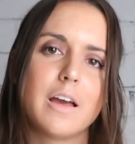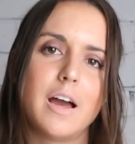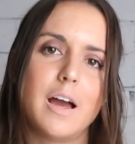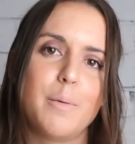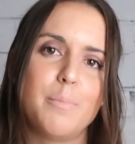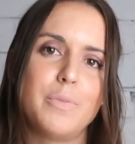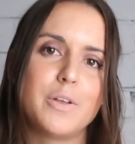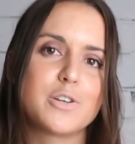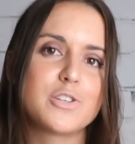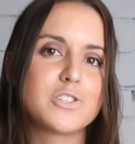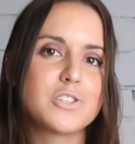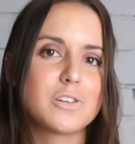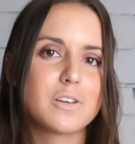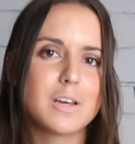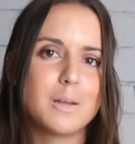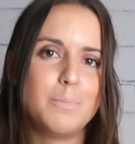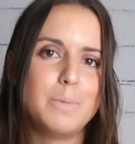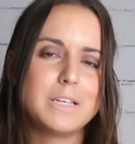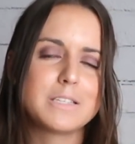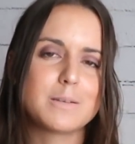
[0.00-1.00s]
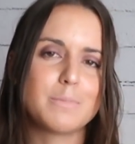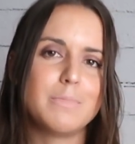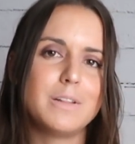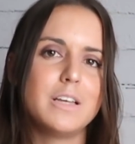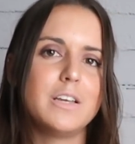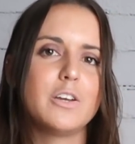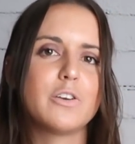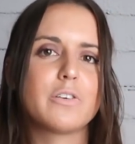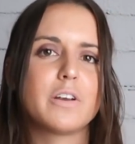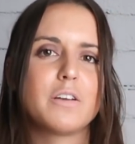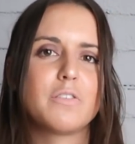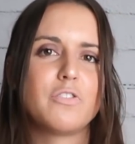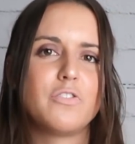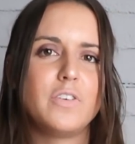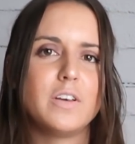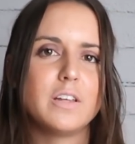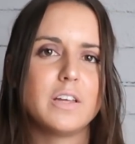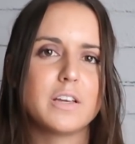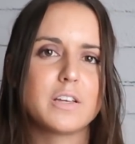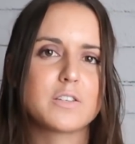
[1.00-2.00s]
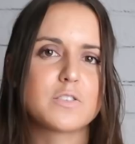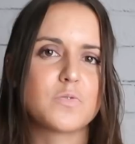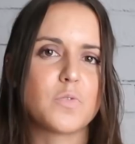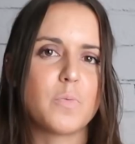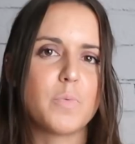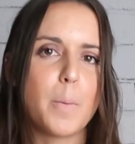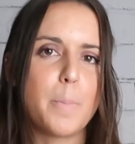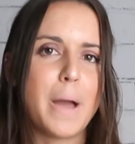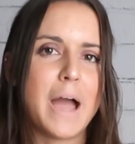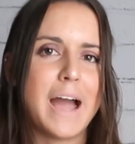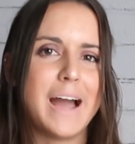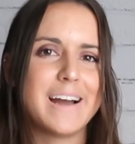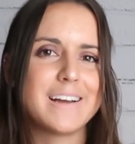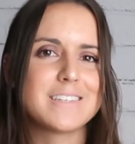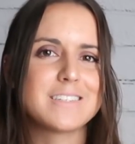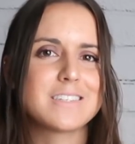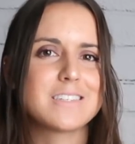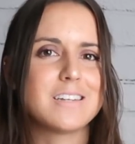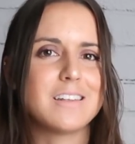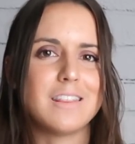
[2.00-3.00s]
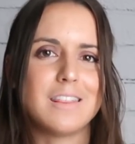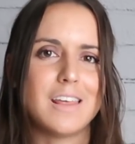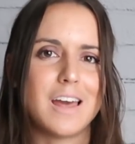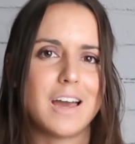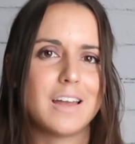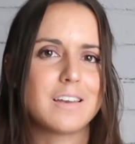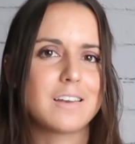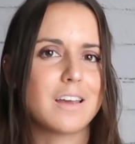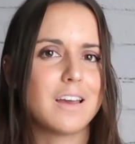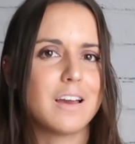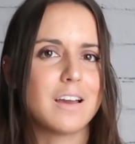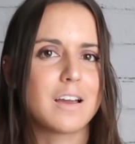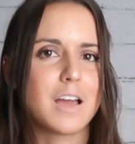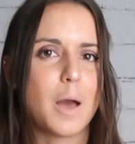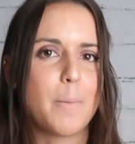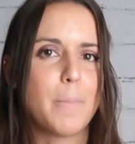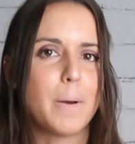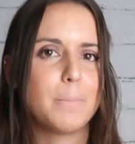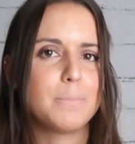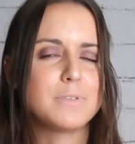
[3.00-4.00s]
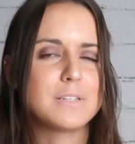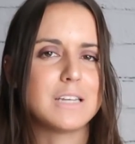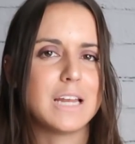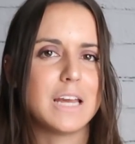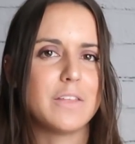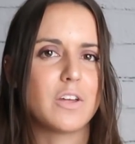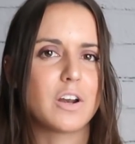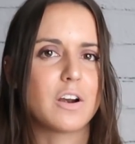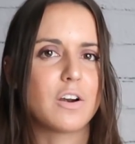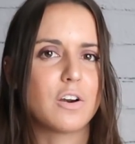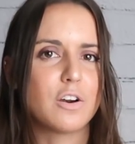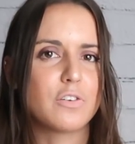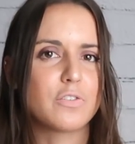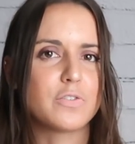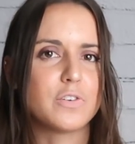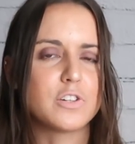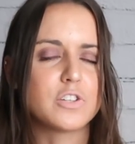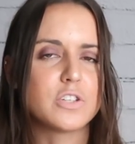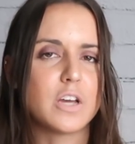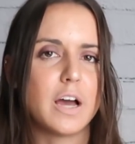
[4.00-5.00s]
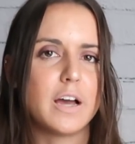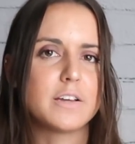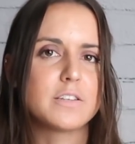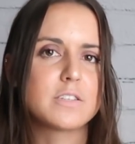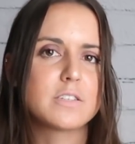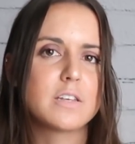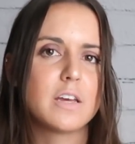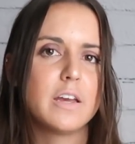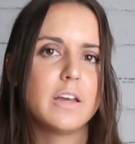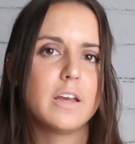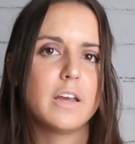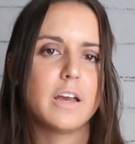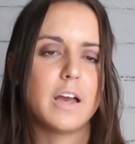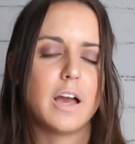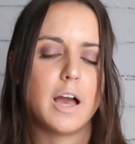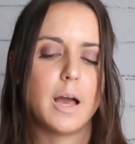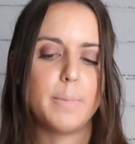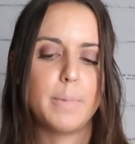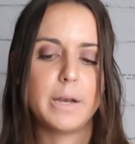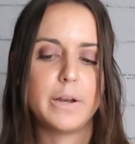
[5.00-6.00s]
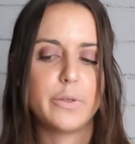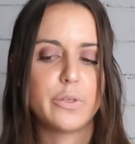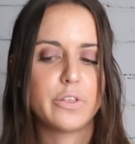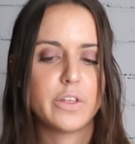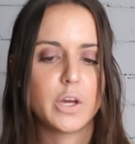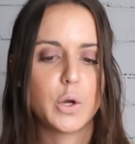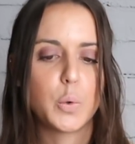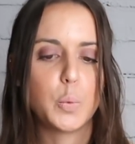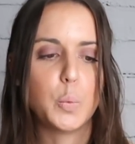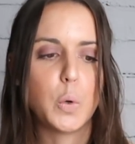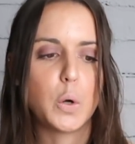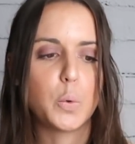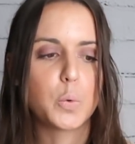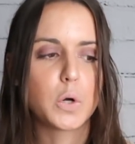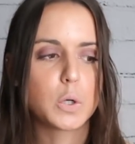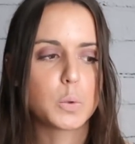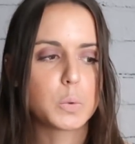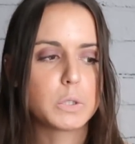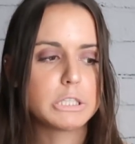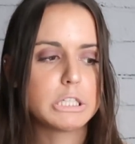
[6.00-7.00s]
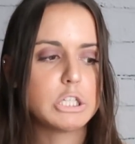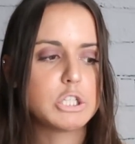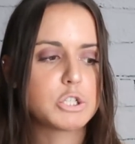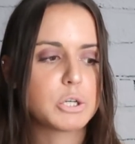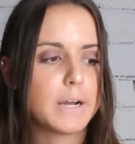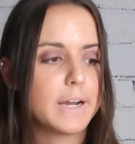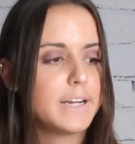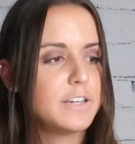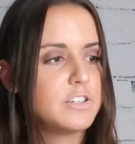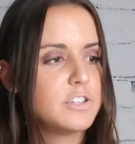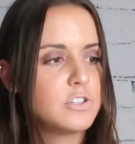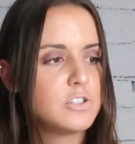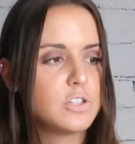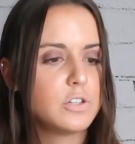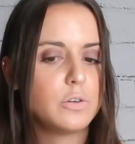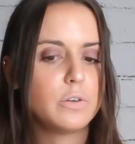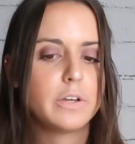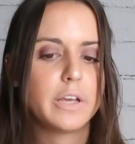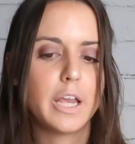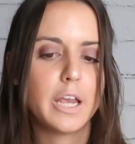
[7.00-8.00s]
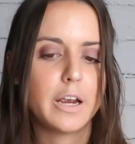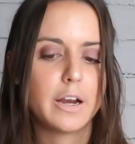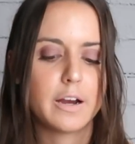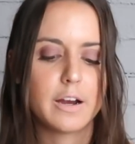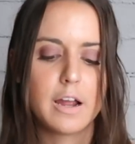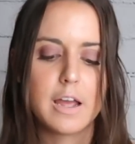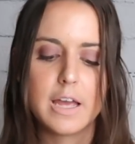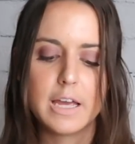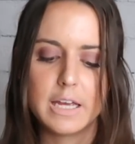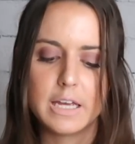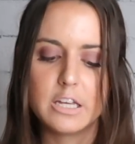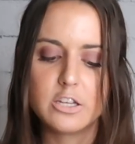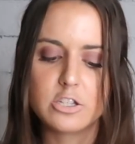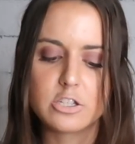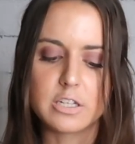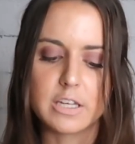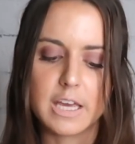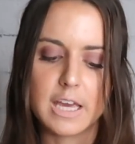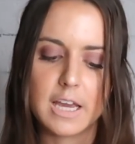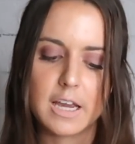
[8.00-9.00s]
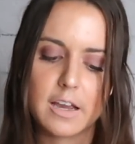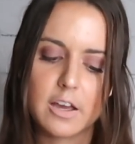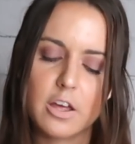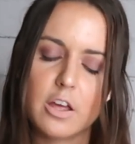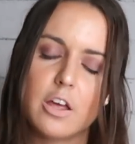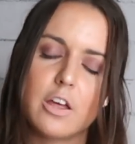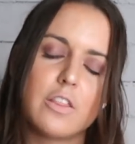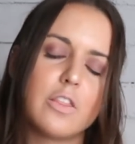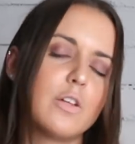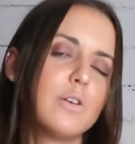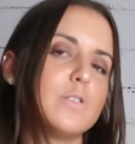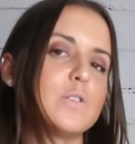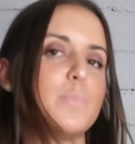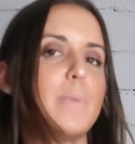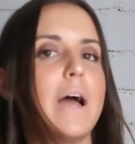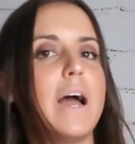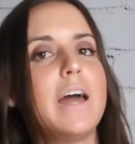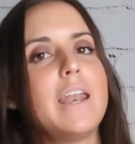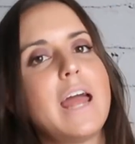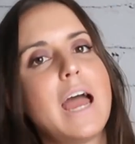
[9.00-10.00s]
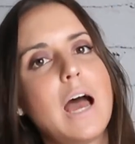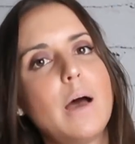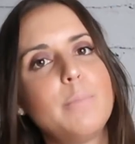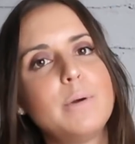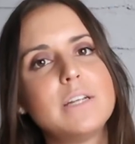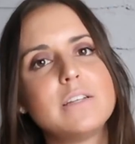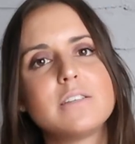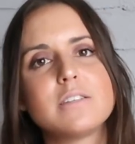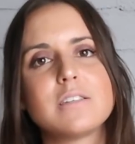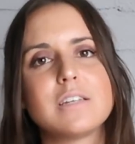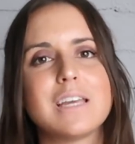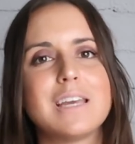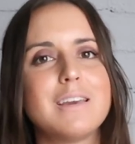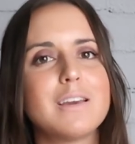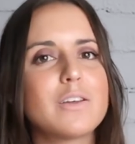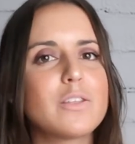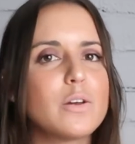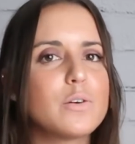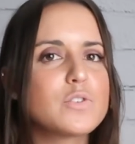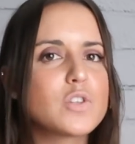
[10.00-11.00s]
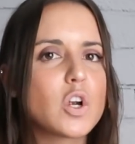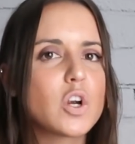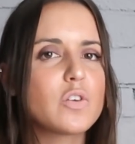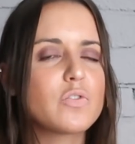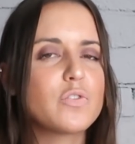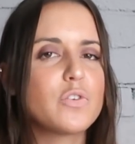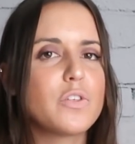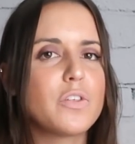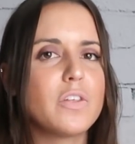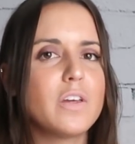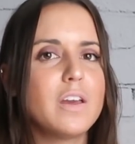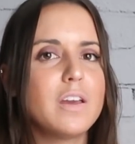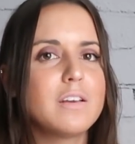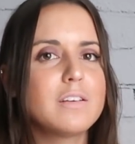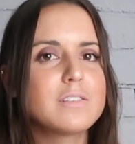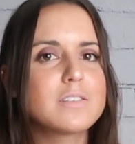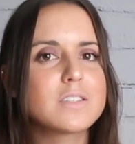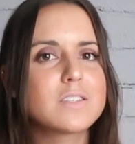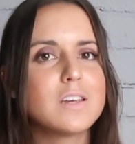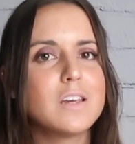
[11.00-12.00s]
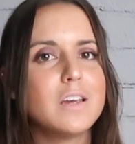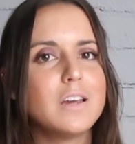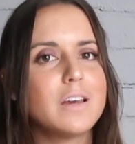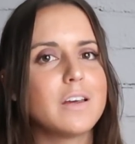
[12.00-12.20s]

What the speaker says: there still could be some lingering feelings from the past that come up today that are hurtful to us. And I think what we're really trying to do here is to kick those bad habits, to kick those hurtful things